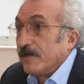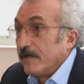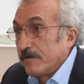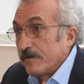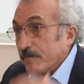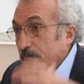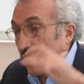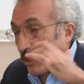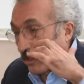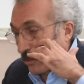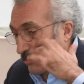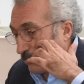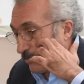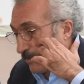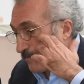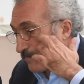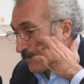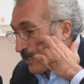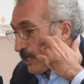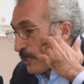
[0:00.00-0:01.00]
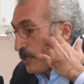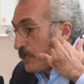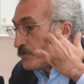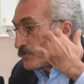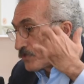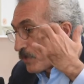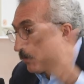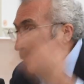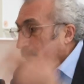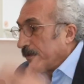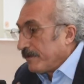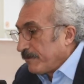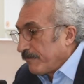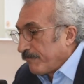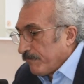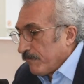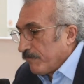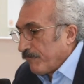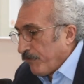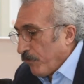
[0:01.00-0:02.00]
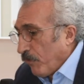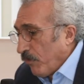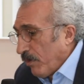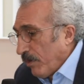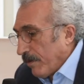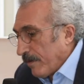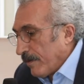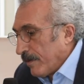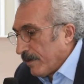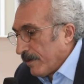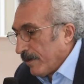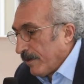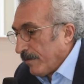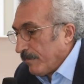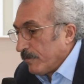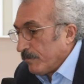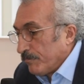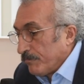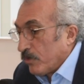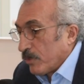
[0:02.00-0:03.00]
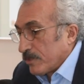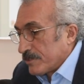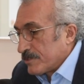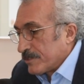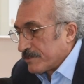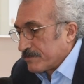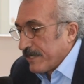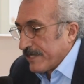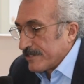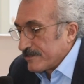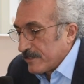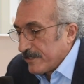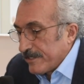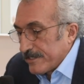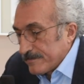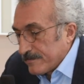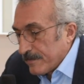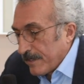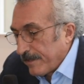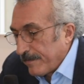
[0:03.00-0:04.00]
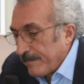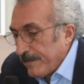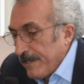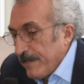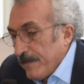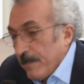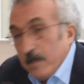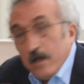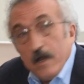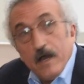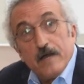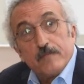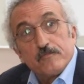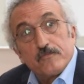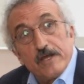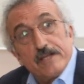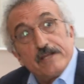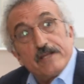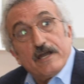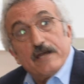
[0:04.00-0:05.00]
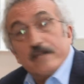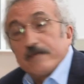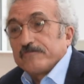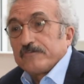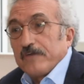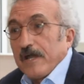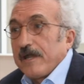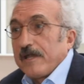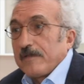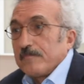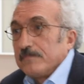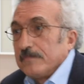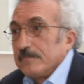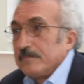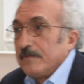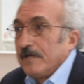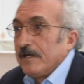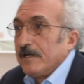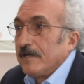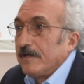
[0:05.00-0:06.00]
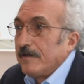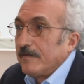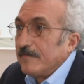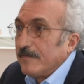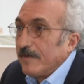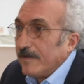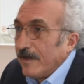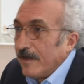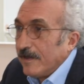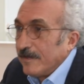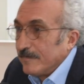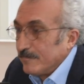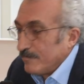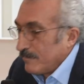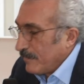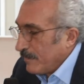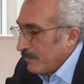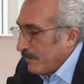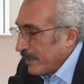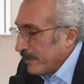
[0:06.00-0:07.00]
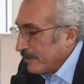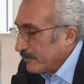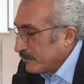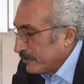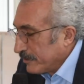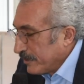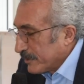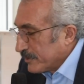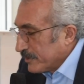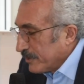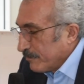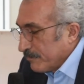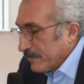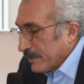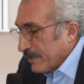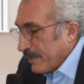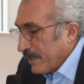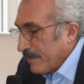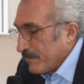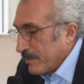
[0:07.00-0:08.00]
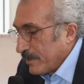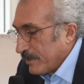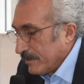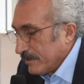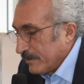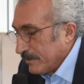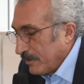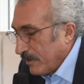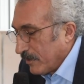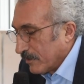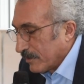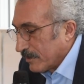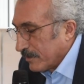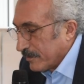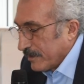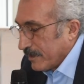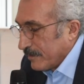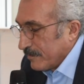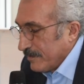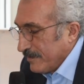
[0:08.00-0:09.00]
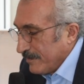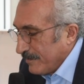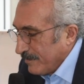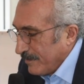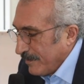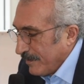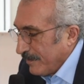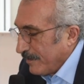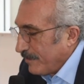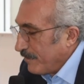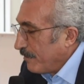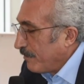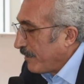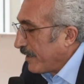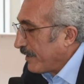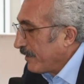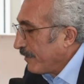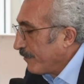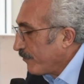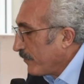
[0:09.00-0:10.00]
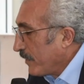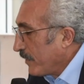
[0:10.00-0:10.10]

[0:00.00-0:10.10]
remarkable. So the four books it translates, I'm running out of time. My introduction became a little longer than my.